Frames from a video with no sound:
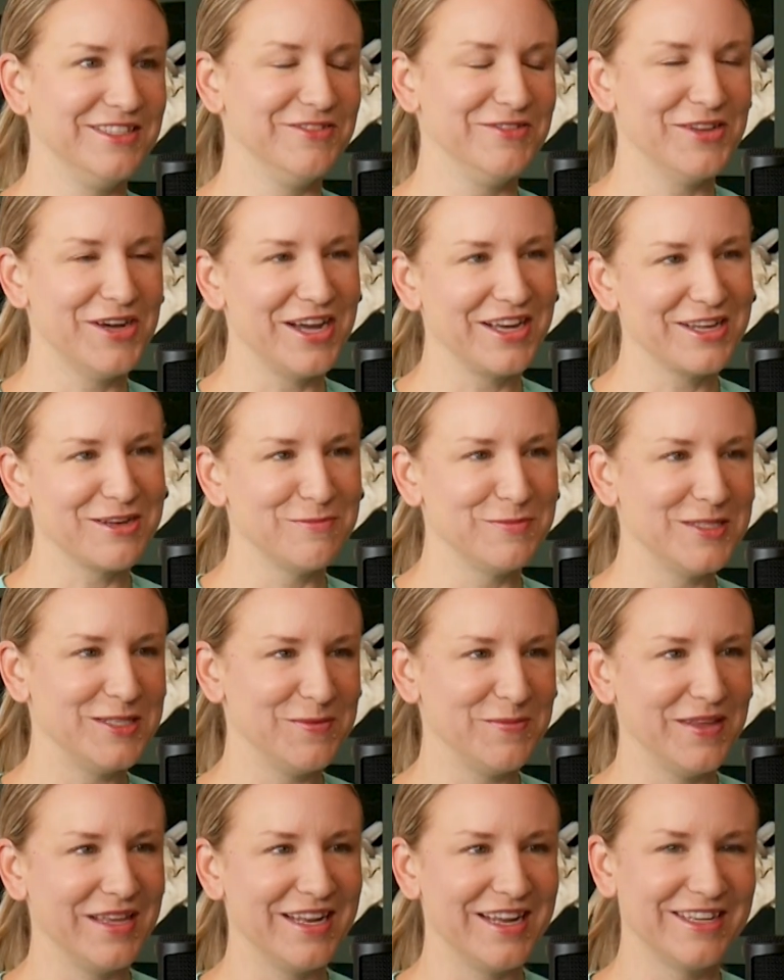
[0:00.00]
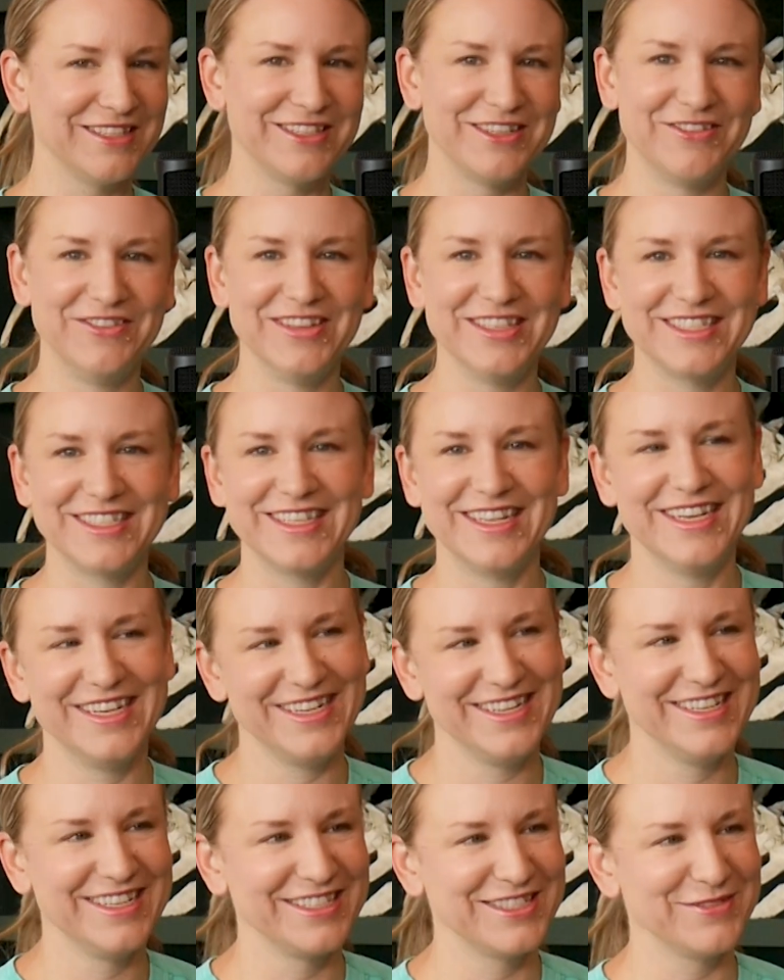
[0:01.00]
Do not come see me at Alta
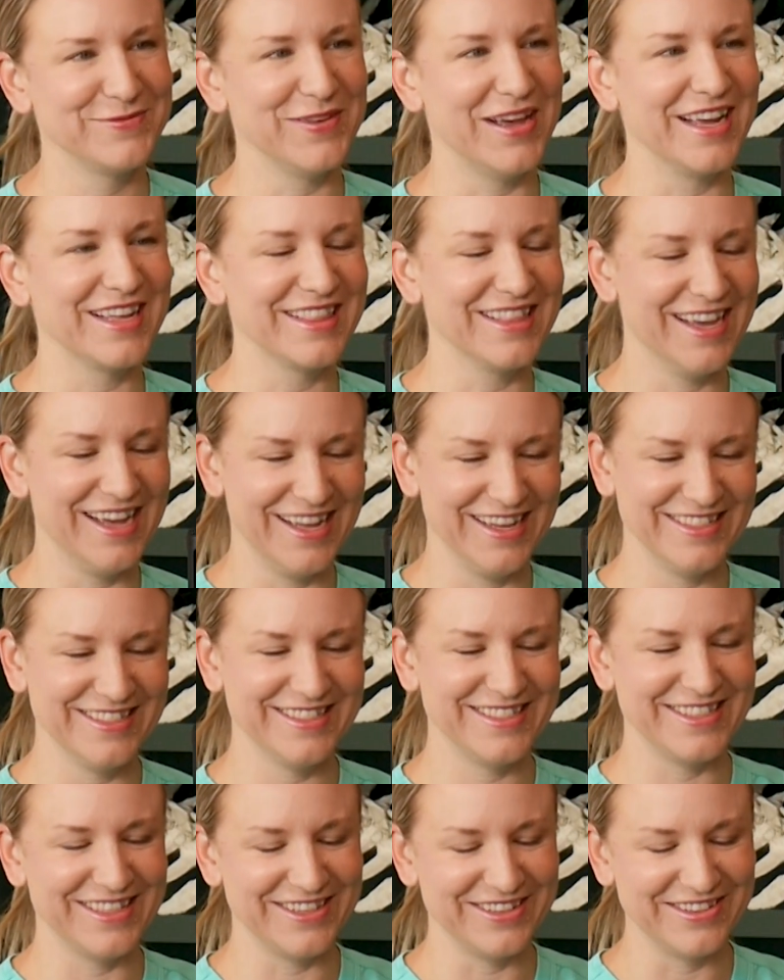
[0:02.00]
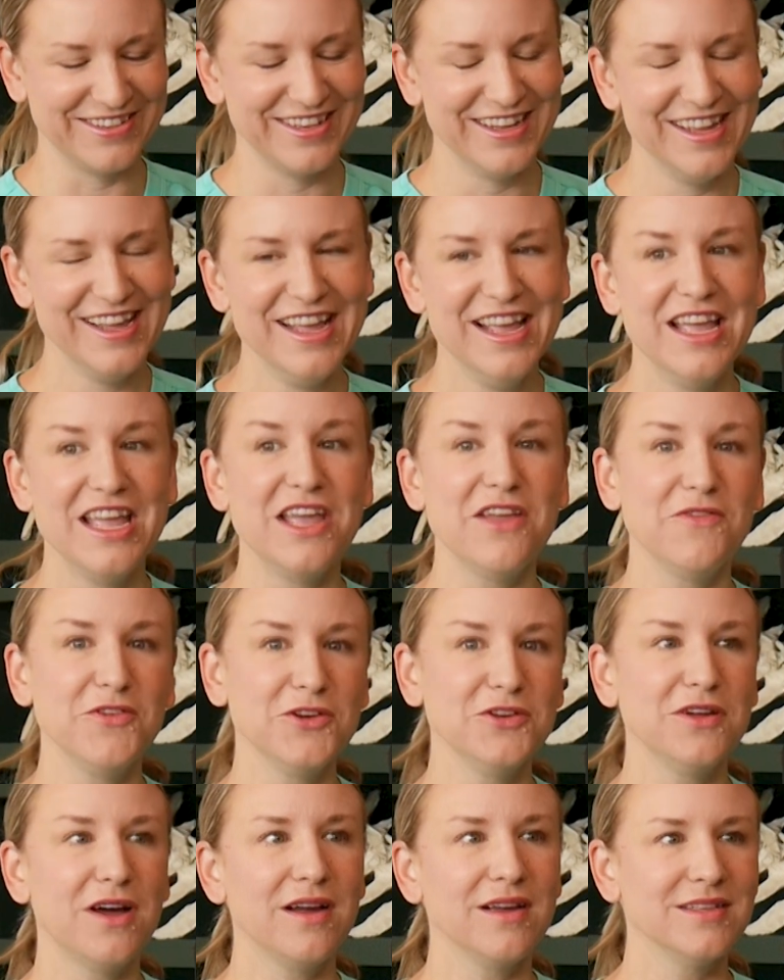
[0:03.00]
and expect that. So if
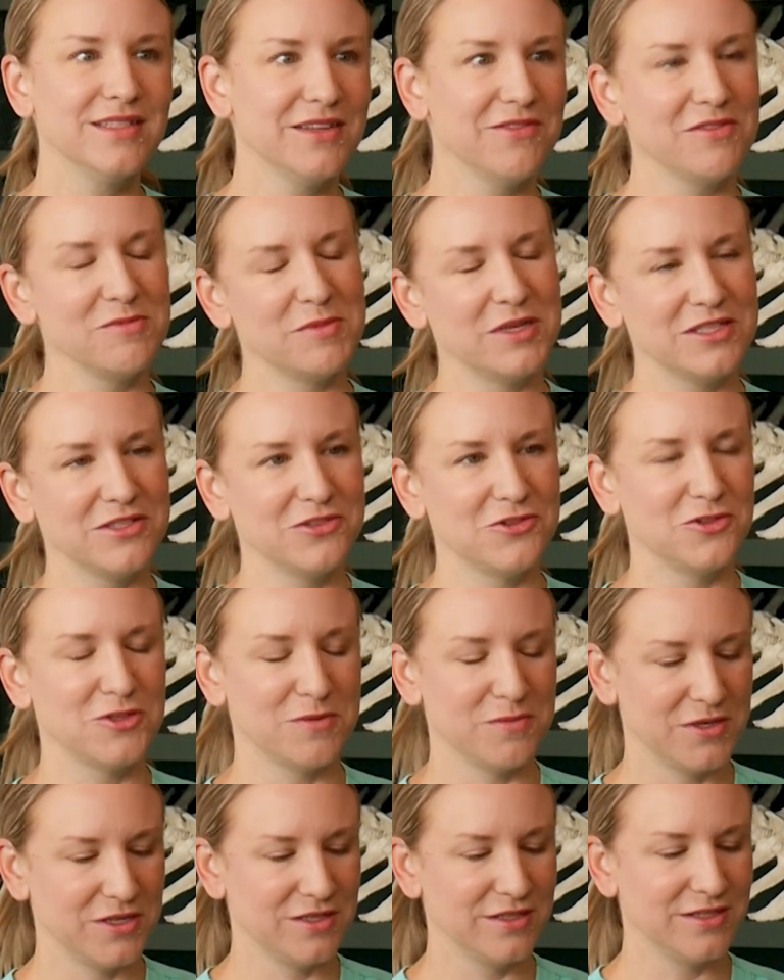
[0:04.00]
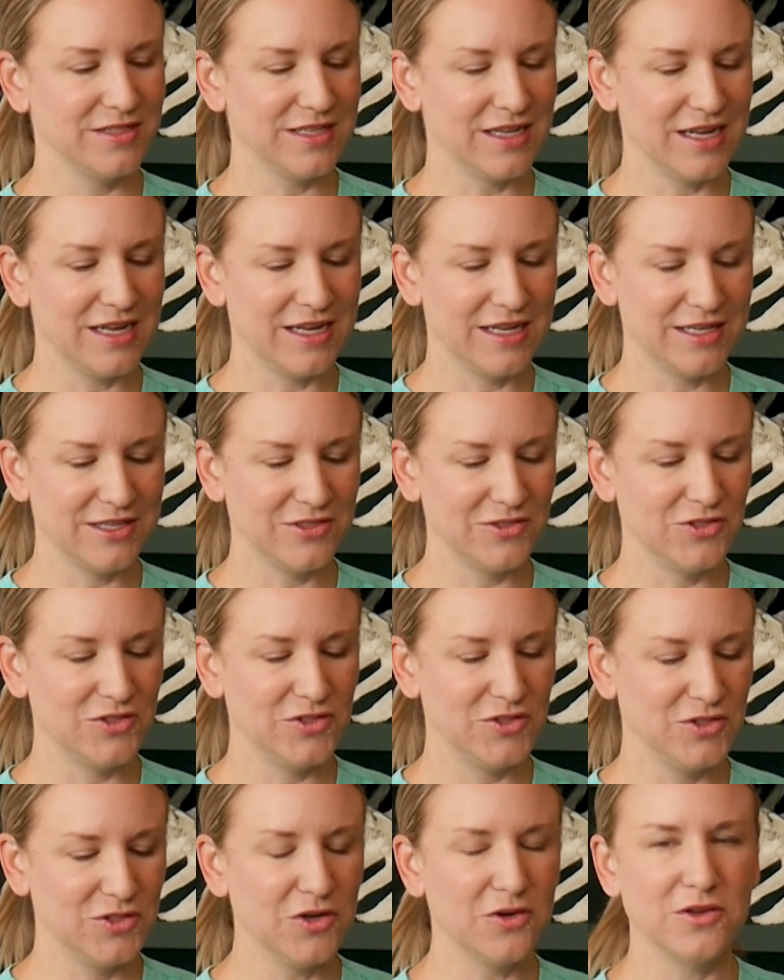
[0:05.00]
your dog is having muscle tremors,
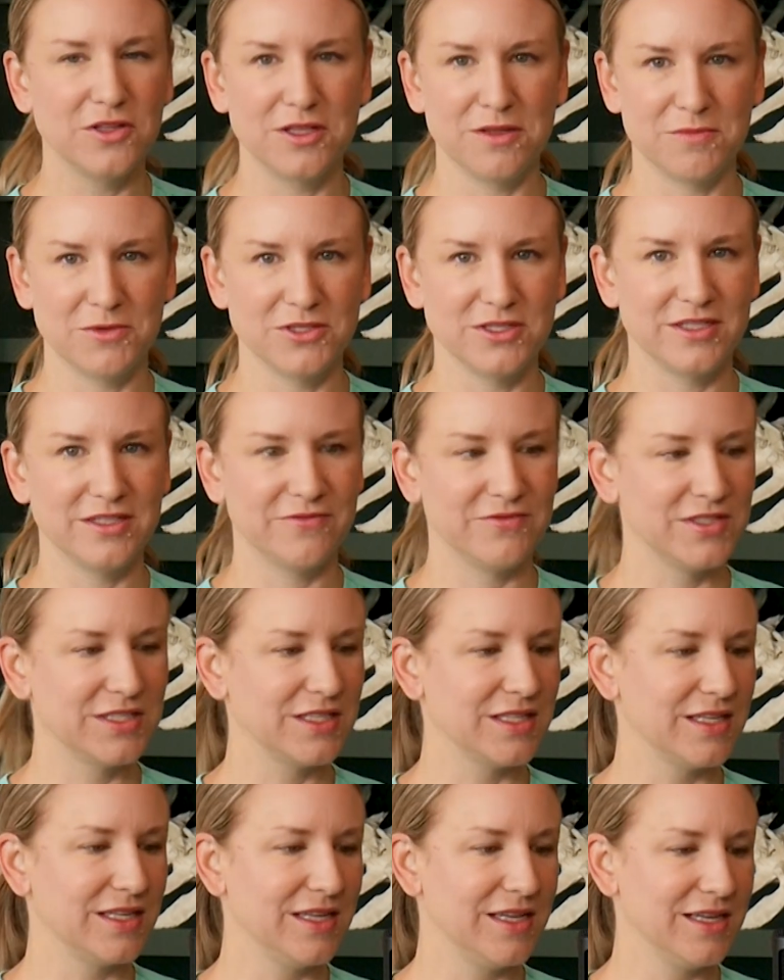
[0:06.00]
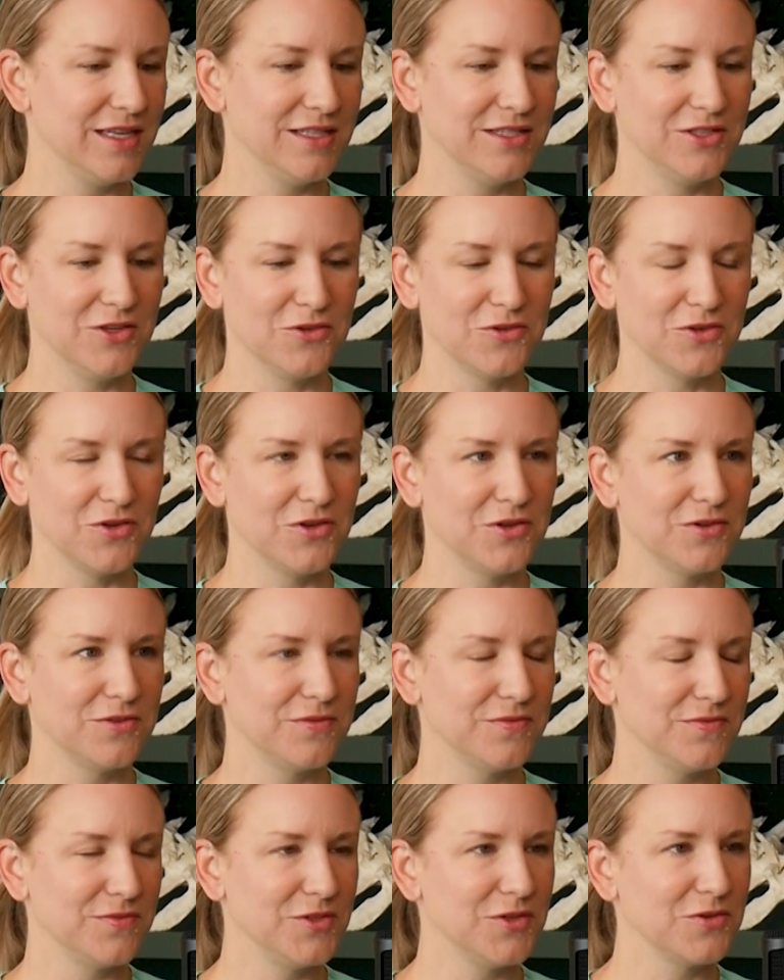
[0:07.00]
go to the emergency facility. Don't
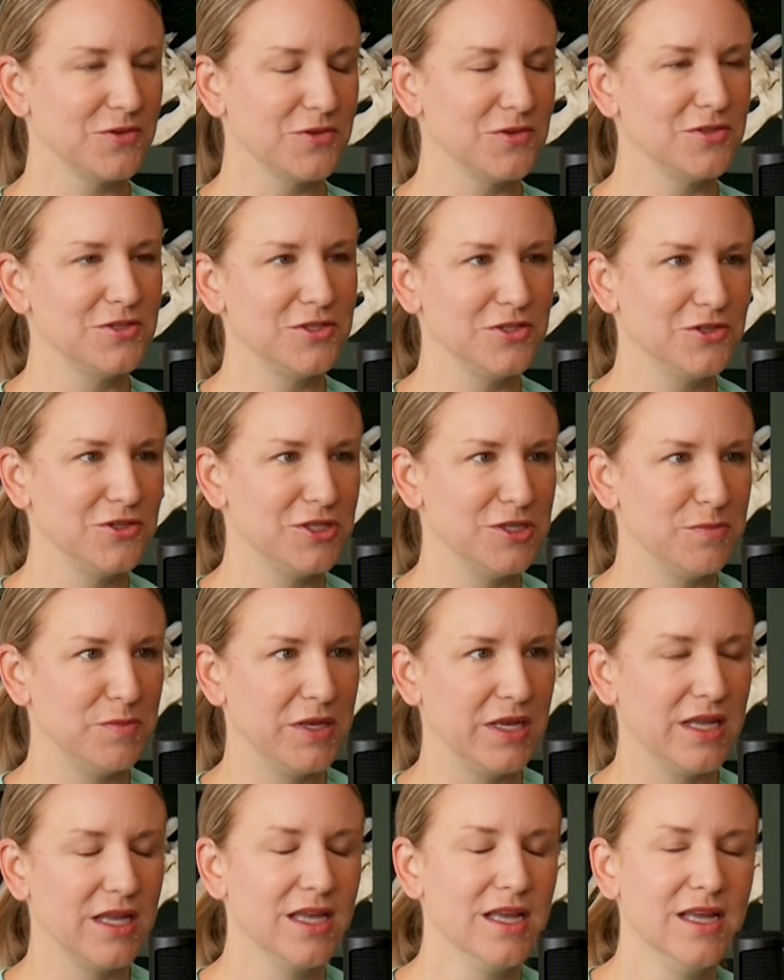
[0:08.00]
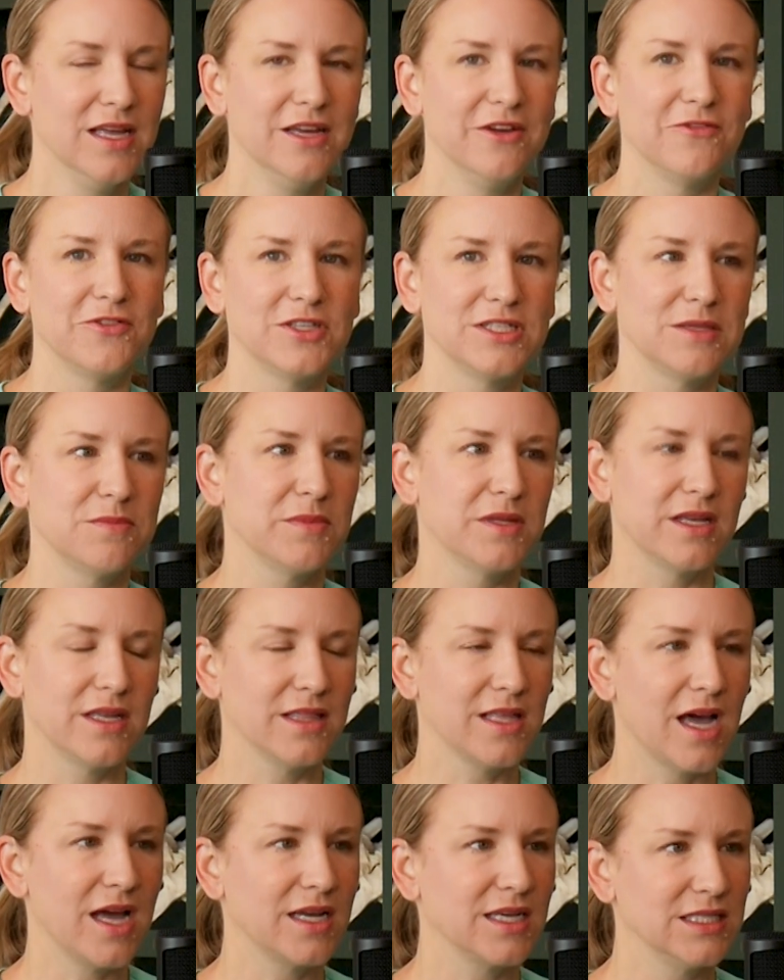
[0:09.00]
go to your GP for something
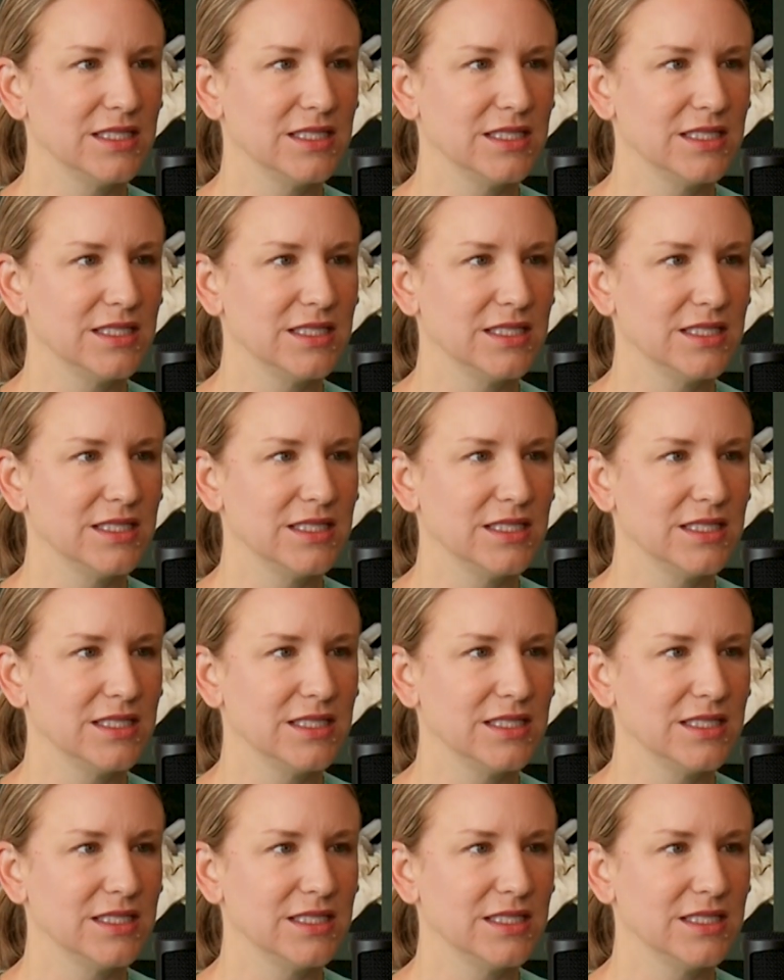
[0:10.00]
like that.